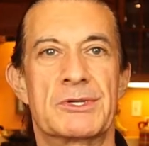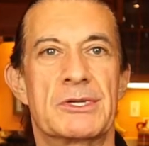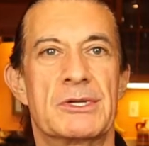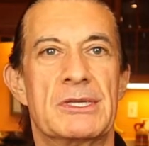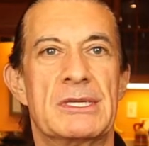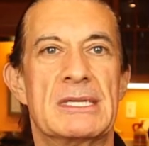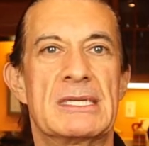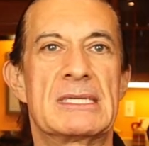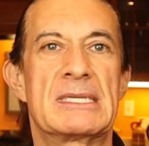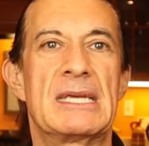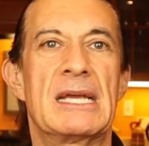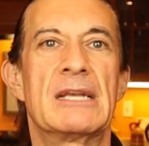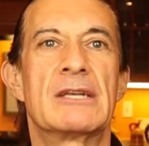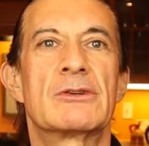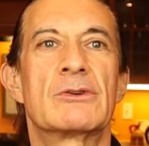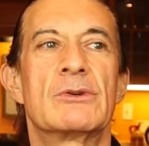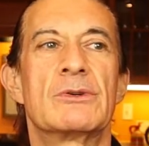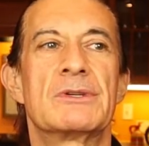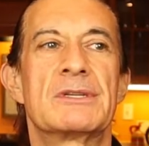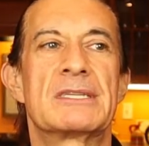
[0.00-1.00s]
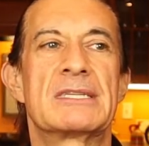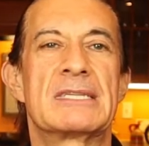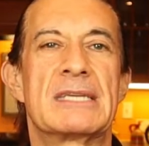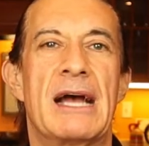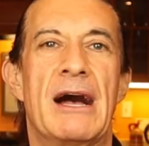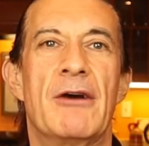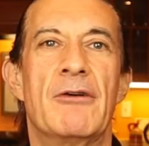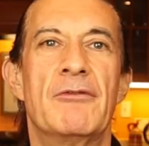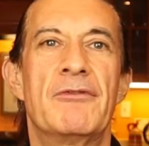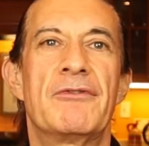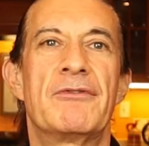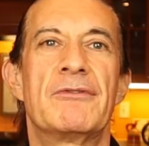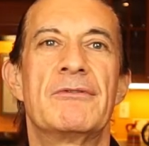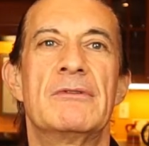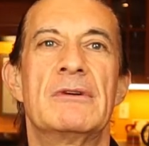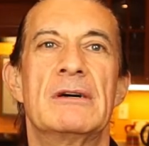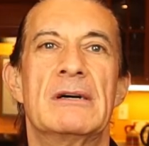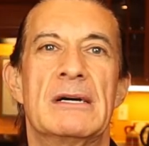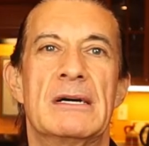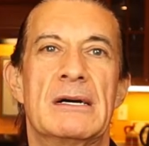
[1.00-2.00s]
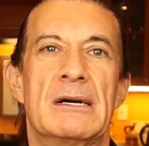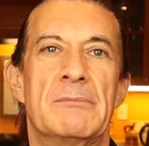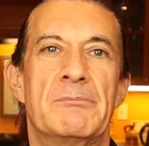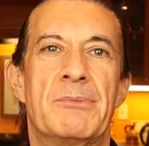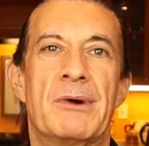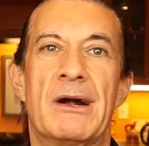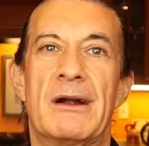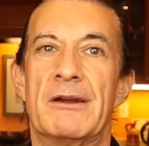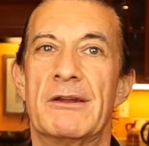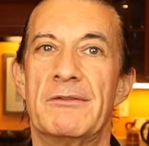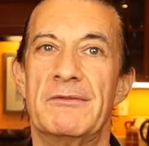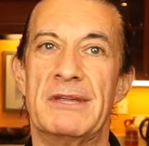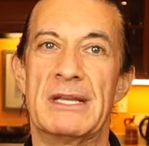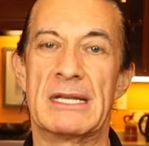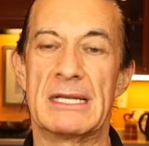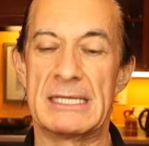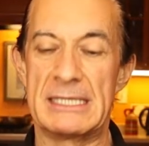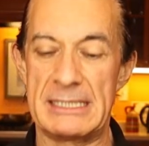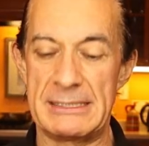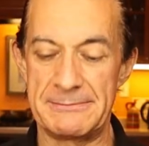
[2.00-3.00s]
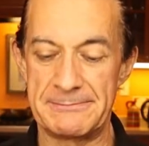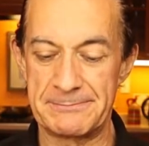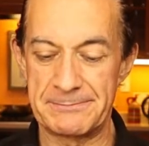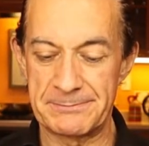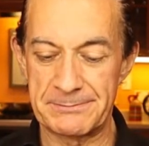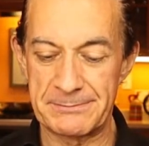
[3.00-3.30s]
so the central south part of Italy.